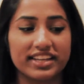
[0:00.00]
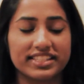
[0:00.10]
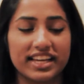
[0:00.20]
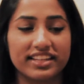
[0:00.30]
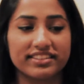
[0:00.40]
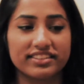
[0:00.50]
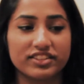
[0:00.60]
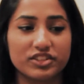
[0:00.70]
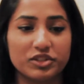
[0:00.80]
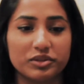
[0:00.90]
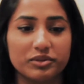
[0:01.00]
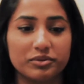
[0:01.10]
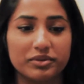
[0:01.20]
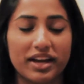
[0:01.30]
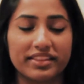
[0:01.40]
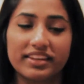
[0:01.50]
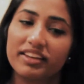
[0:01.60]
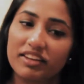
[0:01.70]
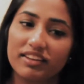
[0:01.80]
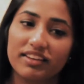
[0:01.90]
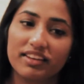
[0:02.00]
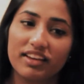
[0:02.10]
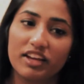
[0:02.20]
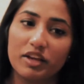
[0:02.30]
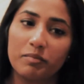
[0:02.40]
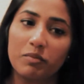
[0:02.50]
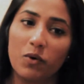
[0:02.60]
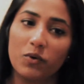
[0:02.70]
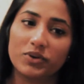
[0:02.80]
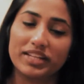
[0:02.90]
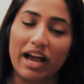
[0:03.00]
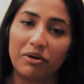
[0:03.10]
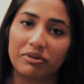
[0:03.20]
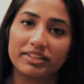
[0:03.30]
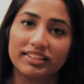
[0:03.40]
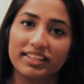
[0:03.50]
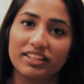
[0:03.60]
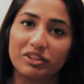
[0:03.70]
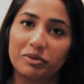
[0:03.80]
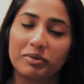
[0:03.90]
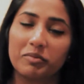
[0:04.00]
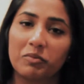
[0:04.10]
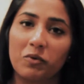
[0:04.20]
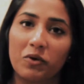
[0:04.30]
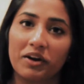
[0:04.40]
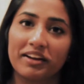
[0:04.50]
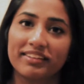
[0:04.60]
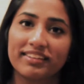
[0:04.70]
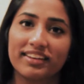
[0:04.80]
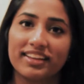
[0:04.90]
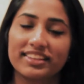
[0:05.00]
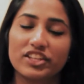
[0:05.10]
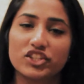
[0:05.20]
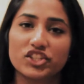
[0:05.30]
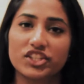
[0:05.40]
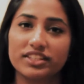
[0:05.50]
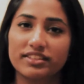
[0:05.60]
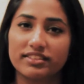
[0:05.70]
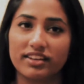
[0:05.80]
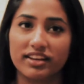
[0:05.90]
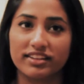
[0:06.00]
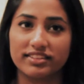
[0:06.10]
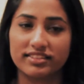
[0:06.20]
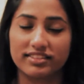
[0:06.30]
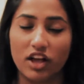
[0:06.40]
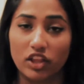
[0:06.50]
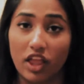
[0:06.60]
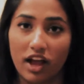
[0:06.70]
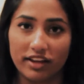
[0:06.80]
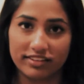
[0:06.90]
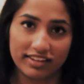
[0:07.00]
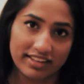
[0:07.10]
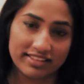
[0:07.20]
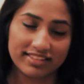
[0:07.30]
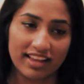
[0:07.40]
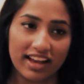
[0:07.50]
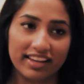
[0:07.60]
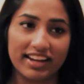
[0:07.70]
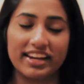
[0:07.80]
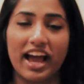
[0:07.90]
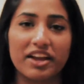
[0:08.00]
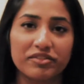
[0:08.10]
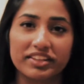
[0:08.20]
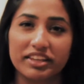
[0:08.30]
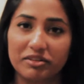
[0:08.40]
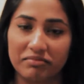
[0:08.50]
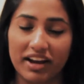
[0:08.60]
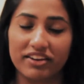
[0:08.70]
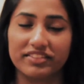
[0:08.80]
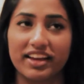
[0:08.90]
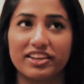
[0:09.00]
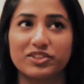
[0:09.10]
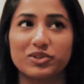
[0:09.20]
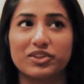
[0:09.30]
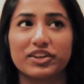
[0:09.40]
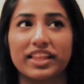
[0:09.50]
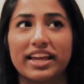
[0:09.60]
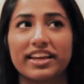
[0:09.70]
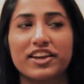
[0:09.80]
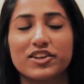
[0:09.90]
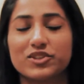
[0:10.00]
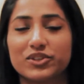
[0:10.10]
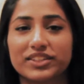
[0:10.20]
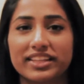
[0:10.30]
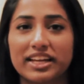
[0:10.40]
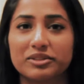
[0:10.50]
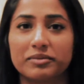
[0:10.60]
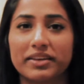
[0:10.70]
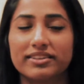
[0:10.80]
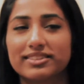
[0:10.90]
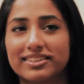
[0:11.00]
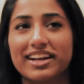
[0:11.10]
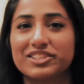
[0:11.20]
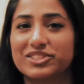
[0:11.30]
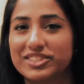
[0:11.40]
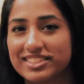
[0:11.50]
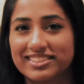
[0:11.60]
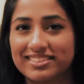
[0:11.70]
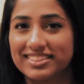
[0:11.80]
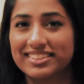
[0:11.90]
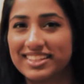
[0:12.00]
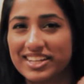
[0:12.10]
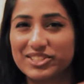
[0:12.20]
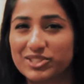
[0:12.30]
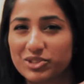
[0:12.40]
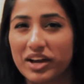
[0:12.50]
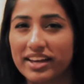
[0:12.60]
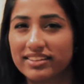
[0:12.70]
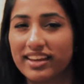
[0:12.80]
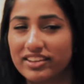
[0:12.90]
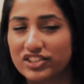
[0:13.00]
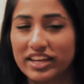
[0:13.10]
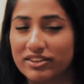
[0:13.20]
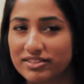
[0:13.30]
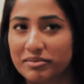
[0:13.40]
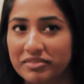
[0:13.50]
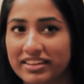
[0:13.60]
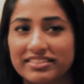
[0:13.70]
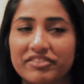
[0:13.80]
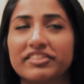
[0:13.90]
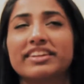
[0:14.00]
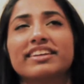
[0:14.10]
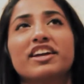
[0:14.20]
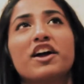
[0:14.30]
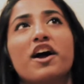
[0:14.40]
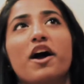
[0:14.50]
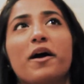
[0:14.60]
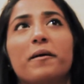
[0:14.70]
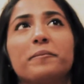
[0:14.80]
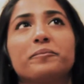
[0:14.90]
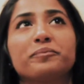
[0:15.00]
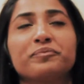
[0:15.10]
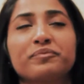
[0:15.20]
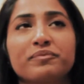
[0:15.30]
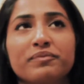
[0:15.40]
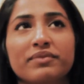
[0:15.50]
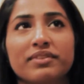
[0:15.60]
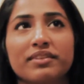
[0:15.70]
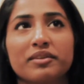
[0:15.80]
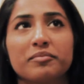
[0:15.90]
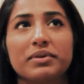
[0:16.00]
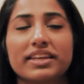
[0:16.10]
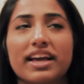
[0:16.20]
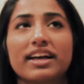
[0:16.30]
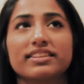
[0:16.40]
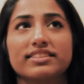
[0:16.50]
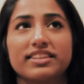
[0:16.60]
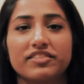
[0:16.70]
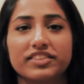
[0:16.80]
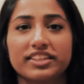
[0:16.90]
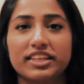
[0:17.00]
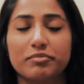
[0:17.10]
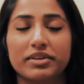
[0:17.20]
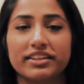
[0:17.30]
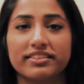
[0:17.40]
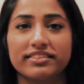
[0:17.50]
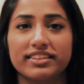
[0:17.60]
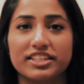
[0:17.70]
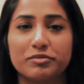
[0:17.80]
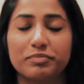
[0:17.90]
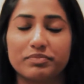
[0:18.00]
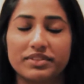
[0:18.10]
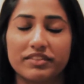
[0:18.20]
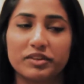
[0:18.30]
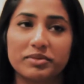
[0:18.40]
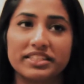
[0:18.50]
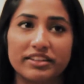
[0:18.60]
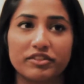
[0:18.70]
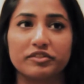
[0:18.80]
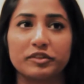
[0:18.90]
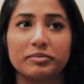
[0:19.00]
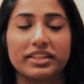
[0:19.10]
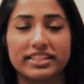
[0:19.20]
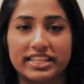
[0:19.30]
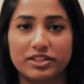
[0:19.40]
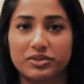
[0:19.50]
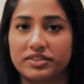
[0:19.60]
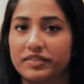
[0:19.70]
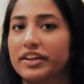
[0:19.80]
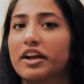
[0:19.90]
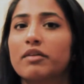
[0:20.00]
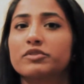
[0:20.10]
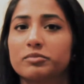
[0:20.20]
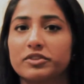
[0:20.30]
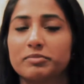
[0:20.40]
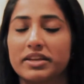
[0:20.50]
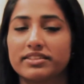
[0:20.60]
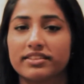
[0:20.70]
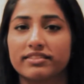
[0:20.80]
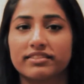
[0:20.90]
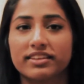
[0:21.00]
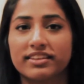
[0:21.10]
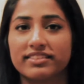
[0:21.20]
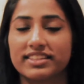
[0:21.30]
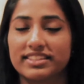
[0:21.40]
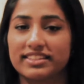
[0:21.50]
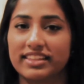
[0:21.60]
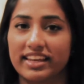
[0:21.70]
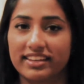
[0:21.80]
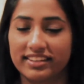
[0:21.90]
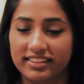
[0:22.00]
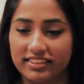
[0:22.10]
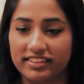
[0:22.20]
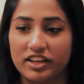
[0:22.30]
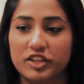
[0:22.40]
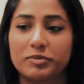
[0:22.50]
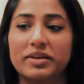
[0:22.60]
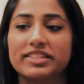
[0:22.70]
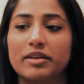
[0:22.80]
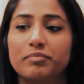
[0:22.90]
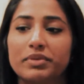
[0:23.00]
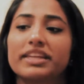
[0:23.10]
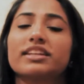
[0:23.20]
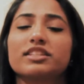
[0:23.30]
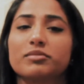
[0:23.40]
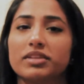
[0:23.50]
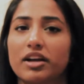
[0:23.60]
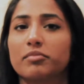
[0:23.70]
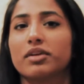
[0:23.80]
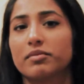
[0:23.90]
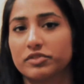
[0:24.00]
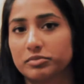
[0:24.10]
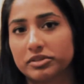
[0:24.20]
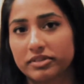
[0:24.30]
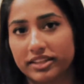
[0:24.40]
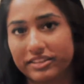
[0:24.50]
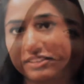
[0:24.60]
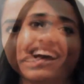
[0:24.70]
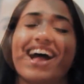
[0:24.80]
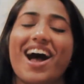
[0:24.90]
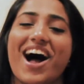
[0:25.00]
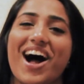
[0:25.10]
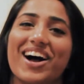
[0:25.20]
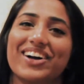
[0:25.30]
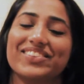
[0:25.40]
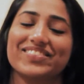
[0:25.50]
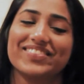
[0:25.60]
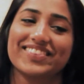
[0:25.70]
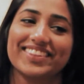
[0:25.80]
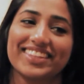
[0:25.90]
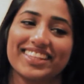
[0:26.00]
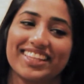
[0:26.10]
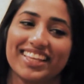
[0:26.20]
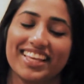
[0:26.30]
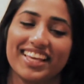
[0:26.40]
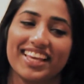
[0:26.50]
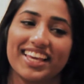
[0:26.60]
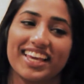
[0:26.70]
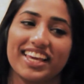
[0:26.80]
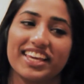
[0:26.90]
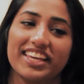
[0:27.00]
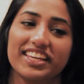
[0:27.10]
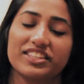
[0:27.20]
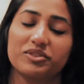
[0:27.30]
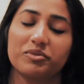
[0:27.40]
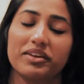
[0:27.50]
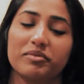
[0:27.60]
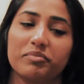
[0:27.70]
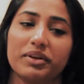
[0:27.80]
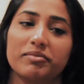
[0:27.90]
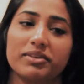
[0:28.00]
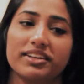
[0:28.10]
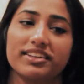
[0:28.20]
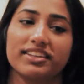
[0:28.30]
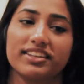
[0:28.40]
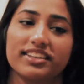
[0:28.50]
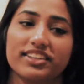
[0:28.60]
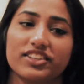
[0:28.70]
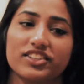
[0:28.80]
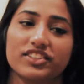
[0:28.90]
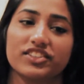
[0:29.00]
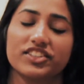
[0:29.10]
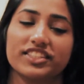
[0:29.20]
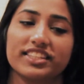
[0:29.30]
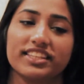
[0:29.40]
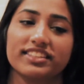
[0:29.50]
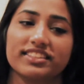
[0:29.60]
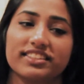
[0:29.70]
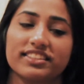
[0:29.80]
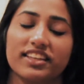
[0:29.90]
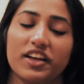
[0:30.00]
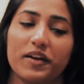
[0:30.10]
tend to, I think, emote outwardly a little bit more than she does a lot inside. And I really admire that. And so there are like certain lines where I'm like, oh, I should try to like channel something different. But yeah, that's definitely been, it's definitely been different for me. Like dance is a very comfortable space and this is like a space I'm beginning to become comfortable with. It's when Prema, she says,